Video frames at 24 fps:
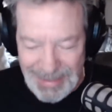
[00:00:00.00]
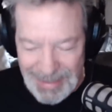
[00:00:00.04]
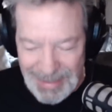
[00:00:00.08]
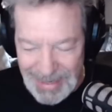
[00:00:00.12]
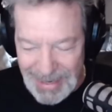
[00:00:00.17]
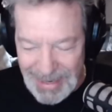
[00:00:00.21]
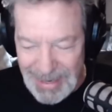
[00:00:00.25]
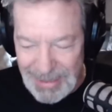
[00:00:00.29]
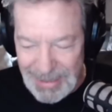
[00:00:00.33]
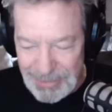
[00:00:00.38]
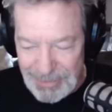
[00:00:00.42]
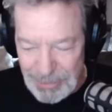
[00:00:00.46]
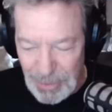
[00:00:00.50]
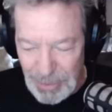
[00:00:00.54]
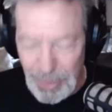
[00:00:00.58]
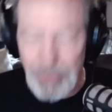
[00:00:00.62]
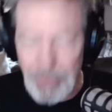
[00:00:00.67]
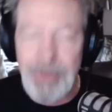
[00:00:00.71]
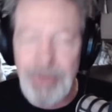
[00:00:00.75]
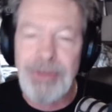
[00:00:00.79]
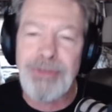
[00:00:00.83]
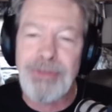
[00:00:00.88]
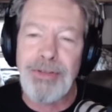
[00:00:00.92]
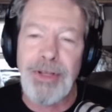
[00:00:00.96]
as
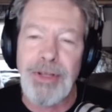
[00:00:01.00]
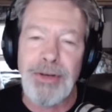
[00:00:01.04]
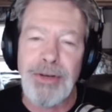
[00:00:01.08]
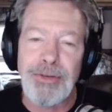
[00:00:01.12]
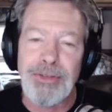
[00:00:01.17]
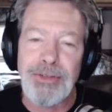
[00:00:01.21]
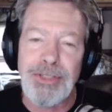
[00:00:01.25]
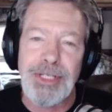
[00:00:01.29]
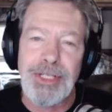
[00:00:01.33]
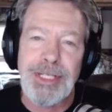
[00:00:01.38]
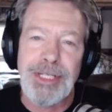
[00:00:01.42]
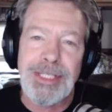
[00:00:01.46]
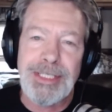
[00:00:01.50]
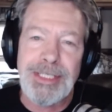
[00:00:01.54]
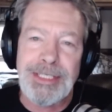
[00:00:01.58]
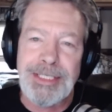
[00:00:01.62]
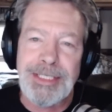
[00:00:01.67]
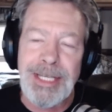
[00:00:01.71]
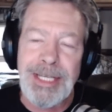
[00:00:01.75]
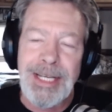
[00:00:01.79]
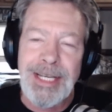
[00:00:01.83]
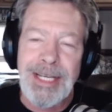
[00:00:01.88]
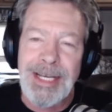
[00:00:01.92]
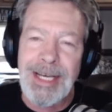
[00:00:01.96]
always, there she is
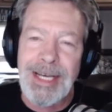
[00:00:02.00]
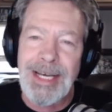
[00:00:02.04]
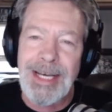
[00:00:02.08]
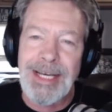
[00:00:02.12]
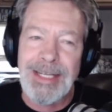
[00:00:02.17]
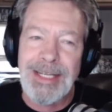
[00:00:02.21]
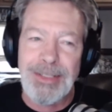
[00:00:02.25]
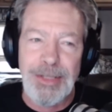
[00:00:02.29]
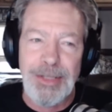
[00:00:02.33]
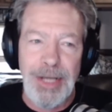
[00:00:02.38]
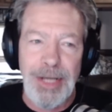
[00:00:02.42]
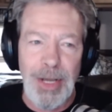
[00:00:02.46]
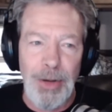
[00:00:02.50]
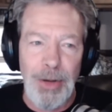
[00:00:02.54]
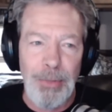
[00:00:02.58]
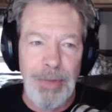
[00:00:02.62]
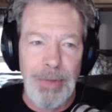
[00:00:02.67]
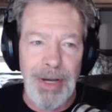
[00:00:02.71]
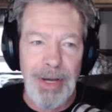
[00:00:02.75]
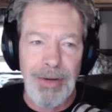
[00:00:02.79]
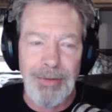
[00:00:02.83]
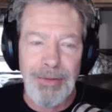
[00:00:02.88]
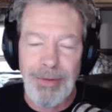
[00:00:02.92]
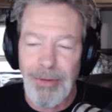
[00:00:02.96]
to help
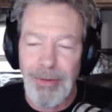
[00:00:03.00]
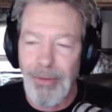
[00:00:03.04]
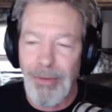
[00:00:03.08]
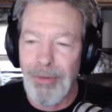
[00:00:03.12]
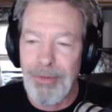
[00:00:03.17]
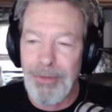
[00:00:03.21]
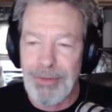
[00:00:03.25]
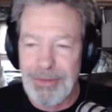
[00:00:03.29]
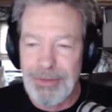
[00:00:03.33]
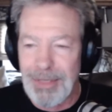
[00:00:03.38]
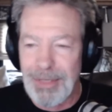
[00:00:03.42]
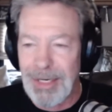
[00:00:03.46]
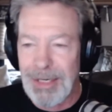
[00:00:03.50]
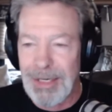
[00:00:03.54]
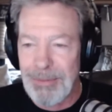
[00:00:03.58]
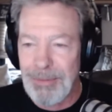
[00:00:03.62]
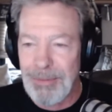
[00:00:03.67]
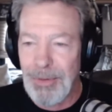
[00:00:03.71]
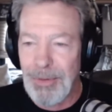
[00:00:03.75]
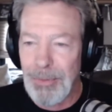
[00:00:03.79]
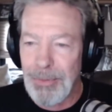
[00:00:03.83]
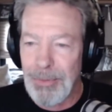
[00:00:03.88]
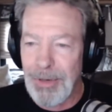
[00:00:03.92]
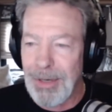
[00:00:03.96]
out all the time.
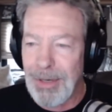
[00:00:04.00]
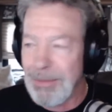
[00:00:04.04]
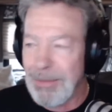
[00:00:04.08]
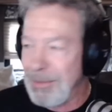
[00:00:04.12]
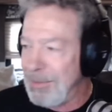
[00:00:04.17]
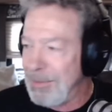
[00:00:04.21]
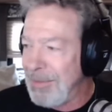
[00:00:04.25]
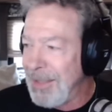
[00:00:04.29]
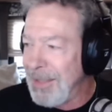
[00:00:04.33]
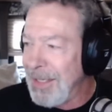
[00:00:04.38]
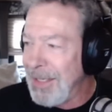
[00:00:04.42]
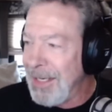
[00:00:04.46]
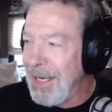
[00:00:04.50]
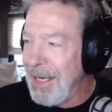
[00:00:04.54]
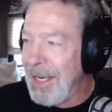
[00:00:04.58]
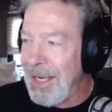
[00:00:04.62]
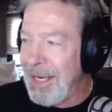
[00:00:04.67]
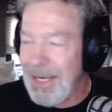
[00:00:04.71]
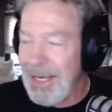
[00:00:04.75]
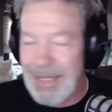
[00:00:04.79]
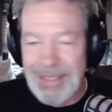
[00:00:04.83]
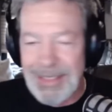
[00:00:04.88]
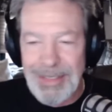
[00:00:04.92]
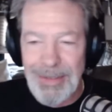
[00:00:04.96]
No problem,
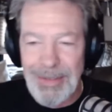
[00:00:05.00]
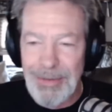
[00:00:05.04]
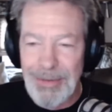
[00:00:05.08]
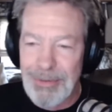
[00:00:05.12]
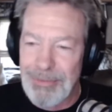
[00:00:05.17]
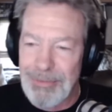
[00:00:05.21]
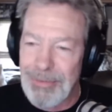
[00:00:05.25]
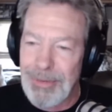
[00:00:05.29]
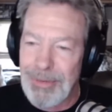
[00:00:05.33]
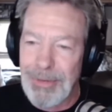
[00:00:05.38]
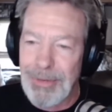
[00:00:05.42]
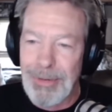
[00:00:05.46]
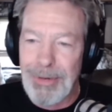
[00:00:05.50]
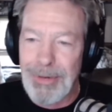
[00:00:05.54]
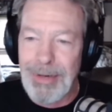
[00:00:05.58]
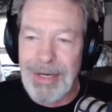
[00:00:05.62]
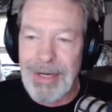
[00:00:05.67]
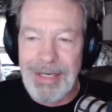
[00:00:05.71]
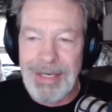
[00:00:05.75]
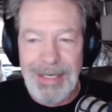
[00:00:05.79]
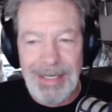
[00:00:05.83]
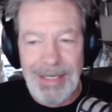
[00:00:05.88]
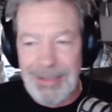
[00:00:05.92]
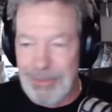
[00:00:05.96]
for her,
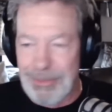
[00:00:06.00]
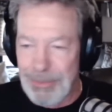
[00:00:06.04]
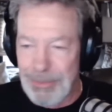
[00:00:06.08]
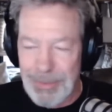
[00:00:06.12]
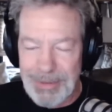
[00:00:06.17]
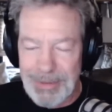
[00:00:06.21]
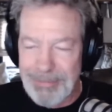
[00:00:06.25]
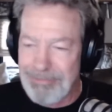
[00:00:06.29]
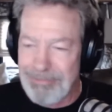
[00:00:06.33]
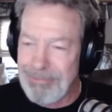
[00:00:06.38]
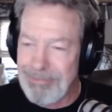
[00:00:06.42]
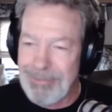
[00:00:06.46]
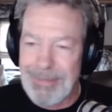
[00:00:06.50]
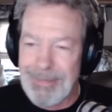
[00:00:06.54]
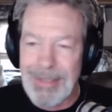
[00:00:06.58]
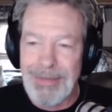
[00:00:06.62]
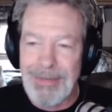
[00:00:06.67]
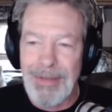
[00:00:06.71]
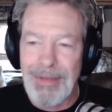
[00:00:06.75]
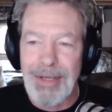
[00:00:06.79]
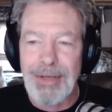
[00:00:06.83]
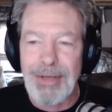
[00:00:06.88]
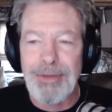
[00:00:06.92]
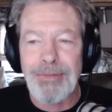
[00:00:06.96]
I guess. But
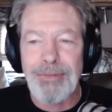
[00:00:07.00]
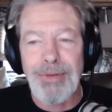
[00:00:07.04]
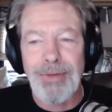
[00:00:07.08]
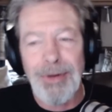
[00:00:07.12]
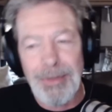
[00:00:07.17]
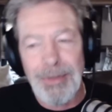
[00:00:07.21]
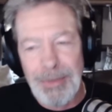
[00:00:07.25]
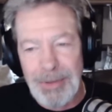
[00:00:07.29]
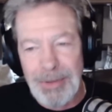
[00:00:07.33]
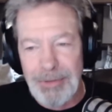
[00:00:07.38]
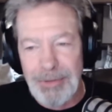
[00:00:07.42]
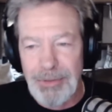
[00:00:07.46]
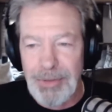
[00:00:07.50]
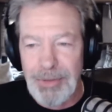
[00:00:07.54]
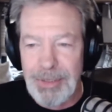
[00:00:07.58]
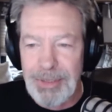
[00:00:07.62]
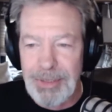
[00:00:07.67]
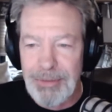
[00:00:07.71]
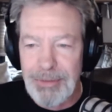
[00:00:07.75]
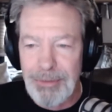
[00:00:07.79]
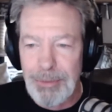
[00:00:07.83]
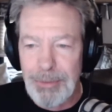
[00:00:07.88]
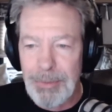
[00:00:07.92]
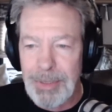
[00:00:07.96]
thank you very much,
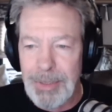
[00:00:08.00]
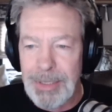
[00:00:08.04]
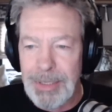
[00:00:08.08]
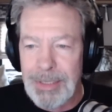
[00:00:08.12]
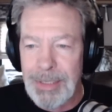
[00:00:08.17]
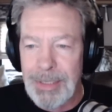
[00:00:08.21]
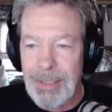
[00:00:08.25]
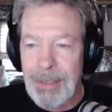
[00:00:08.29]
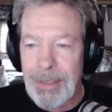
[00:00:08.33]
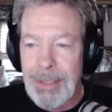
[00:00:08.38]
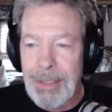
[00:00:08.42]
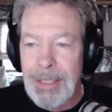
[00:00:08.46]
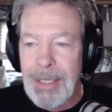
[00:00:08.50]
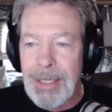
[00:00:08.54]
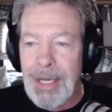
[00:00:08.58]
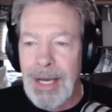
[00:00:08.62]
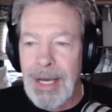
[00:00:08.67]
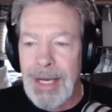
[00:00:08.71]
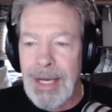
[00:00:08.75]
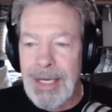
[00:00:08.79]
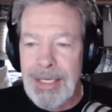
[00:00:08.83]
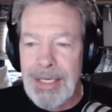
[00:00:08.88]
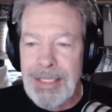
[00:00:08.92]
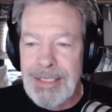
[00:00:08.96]
Linda, for being here.
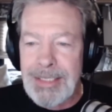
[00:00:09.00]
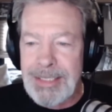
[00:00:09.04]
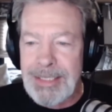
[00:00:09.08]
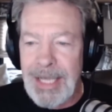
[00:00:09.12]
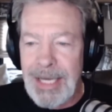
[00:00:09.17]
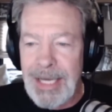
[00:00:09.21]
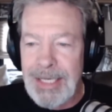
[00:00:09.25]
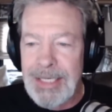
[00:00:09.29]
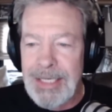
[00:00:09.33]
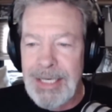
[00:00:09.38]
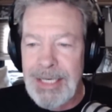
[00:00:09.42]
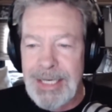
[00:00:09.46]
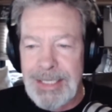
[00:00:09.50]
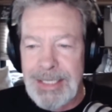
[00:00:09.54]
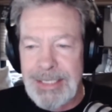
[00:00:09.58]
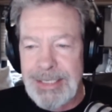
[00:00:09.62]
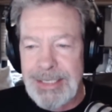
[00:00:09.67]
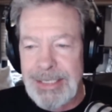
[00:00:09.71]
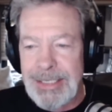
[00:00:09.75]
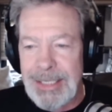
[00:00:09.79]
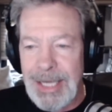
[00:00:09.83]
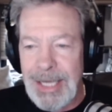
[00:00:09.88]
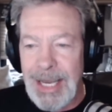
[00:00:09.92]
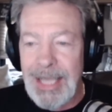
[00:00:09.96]
Indy's
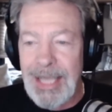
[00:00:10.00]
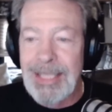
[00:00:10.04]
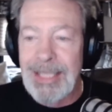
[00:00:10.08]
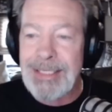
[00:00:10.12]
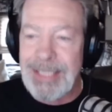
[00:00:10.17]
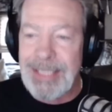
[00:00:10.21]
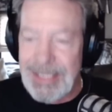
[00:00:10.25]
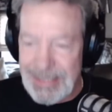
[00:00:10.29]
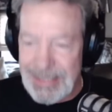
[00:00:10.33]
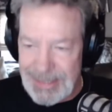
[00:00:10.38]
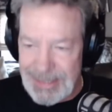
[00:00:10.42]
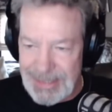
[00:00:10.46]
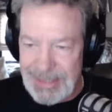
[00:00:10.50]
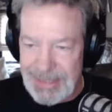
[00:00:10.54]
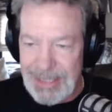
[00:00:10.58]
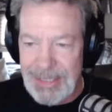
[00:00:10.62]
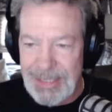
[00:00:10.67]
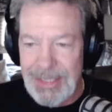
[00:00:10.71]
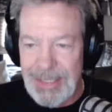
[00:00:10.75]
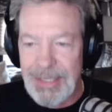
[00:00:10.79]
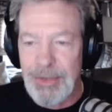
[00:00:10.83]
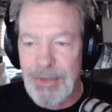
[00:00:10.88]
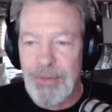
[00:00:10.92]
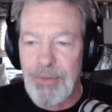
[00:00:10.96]
Antics.
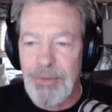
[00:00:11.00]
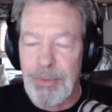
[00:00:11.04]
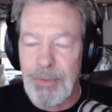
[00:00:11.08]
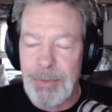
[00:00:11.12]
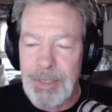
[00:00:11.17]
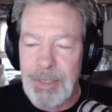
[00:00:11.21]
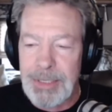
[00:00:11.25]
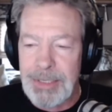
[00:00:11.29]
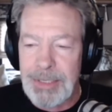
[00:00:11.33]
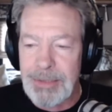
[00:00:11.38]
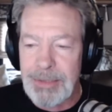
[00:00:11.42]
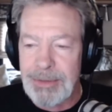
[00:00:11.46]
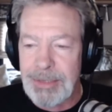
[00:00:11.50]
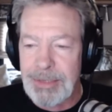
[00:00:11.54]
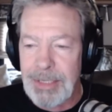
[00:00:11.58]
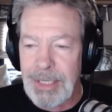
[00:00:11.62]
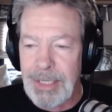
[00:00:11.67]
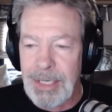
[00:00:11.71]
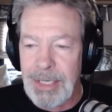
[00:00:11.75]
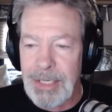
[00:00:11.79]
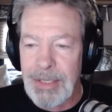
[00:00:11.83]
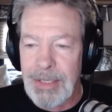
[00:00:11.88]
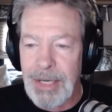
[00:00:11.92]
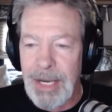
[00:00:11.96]
Thank you for being here
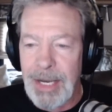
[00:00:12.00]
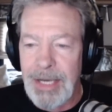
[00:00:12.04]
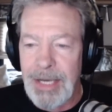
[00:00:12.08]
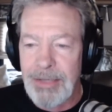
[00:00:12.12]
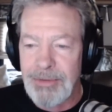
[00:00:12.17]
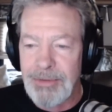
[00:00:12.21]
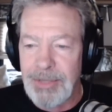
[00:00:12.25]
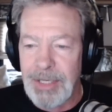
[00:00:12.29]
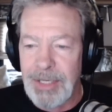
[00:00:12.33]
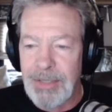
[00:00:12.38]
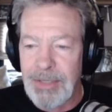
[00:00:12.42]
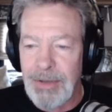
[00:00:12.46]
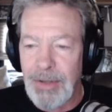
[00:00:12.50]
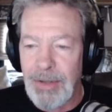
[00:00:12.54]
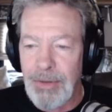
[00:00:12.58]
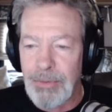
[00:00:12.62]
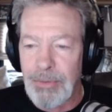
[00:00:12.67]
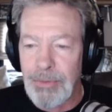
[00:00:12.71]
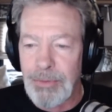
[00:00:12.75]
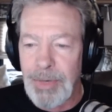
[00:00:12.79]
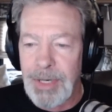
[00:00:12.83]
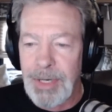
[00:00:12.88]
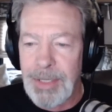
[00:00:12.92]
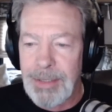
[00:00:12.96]
tonight. Hey, Sandollar
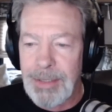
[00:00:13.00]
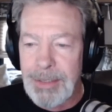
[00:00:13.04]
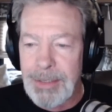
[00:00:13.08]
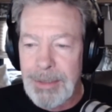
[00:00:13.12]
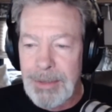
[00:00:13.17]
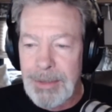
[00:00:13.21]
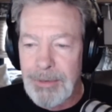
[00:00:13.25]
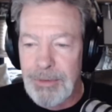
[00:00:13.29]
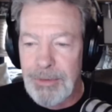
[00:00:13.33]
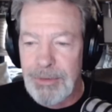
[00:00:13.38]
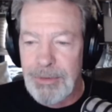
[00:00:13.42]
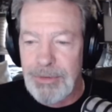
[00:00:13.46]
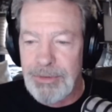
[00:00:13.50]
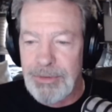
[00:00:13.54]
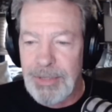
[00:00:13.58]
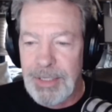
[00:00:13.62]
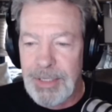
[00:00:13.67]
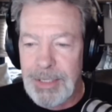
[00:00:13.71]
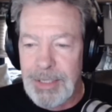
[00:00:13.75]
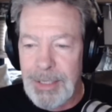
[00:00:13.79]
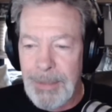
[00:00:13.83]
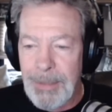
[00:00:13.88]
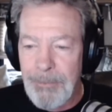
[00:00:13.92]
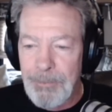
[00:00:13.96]
Ray. Good to
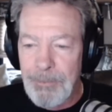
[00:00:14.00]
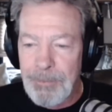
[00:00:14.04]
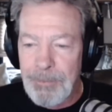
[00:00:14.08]
see you.